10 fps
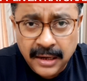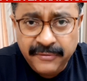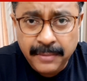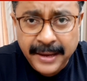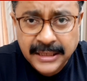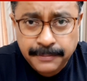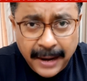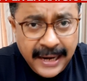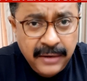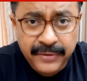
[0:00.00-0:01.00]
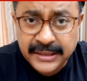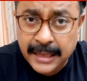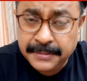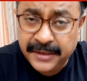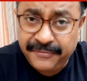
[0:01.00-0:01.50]
Liver makes bile, which
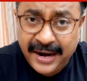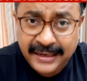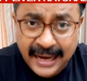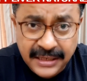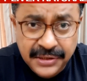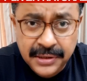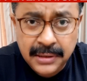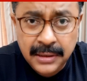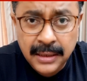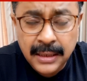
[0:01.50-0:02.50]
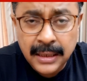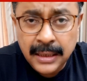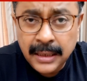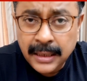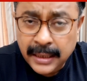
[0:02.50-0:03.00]
helps in fat digestion.
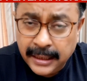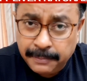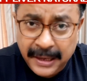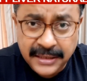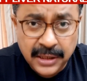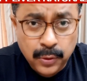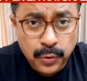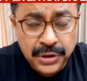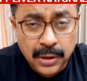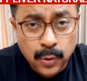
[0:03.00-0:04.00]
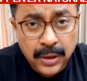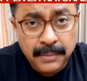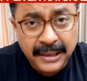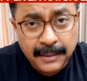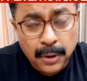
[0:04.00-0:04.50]
It plays a crucial role
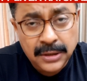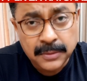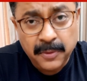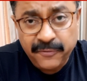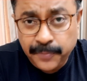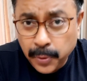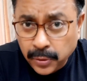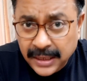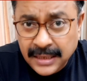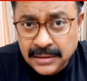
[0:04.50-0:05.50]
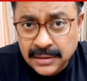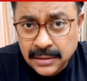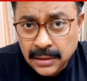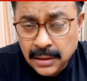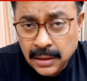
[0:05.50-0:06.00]
in metabolism of
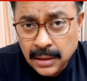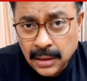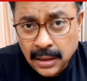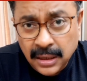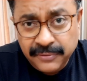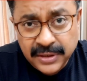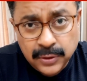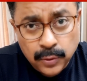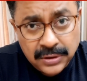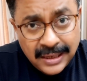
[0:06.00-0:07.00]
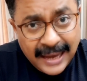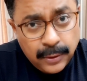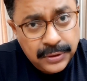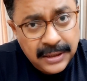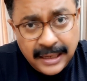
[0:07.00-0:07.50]
proteins. Liver stores
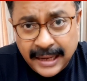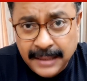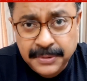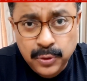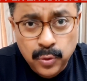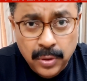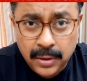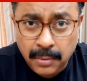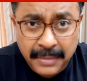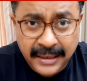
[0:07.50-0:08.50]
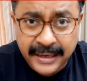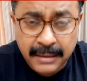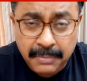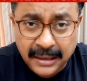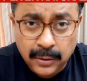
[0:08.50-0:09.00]
glycogen and helps to, you know,
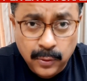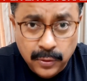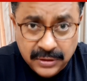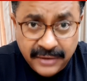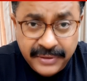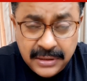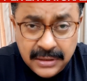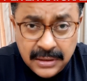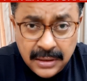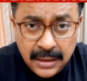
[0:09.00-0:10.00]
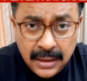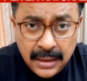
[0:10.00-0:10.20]
maintain blood glucose levels.